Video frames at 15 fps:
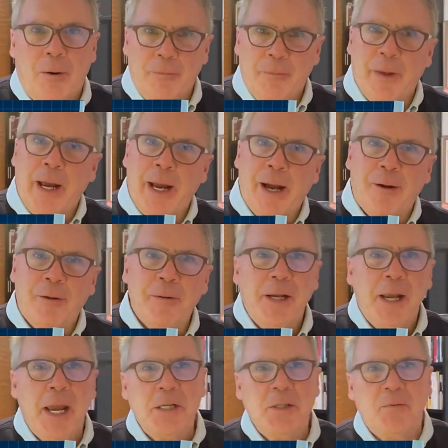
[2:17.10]
Now the
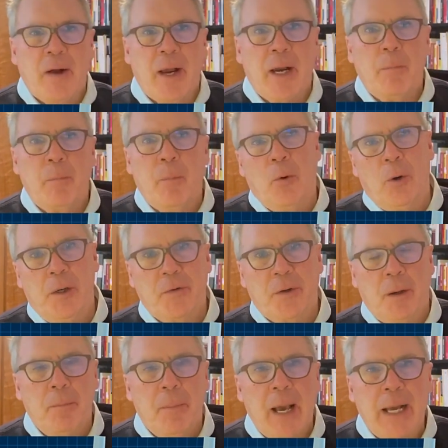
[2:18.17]
HVAC boys
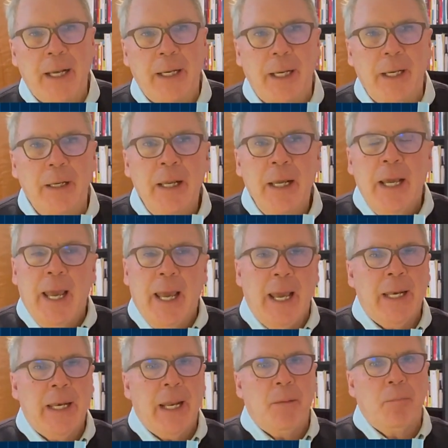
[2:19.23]
come back in
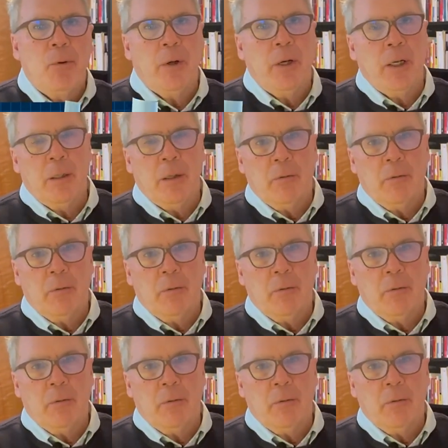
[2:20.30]
and they put in the